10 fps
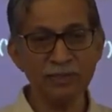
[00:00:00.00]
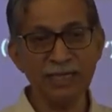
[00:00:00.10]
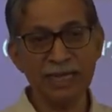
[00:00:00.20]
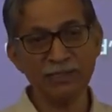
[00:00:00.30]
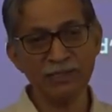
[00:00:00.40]
it's an
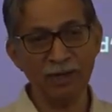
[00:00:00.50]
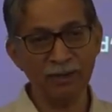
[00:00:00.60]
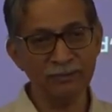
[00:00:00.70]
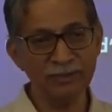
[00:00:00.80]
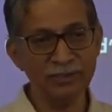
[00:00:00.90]
extra,
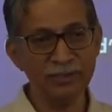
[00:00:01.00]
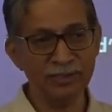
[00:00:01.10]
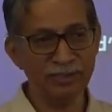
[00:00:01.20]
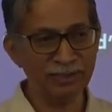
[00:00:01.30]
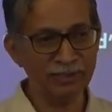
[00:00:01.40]
it's
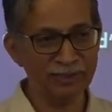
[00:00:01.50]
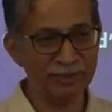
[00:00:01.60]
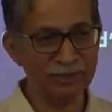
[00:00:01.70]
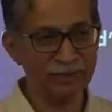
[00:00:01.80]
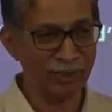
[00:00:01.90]
redundant,
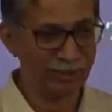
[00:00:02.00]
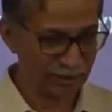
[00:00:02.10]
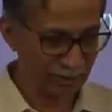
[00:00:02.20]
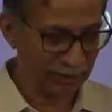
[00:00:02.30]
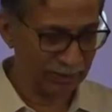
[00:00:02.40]
it's not
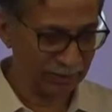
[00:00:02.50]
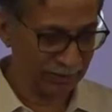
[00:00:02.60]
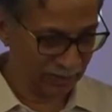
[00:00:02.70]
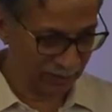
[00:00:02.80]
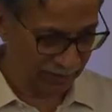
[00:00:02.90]
required.
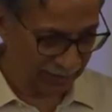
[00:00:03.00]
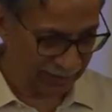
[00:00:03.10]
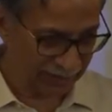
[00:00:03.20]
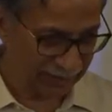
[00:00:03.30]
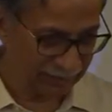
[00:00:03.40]

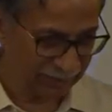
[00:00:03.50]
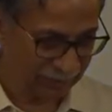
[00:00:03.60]
Getting it?